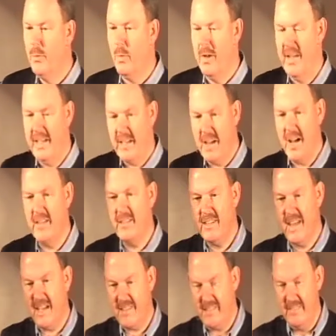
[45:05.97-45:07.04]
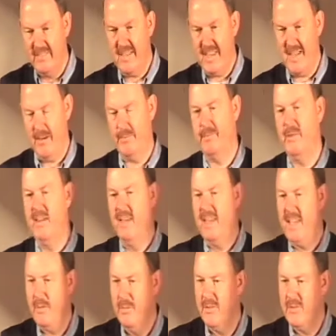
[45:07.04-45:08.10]
While he contacted them,
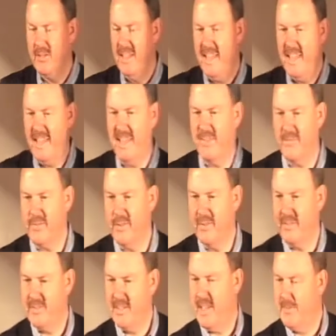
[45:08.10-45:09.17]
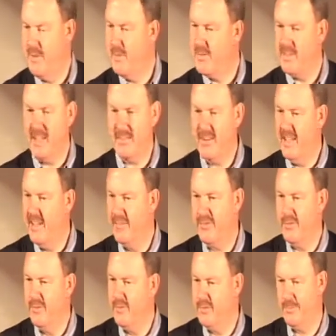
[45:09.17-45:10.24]
he, was, he influenced them, he was never
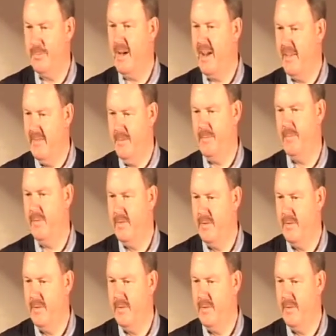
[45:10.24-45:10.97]
influenced by them,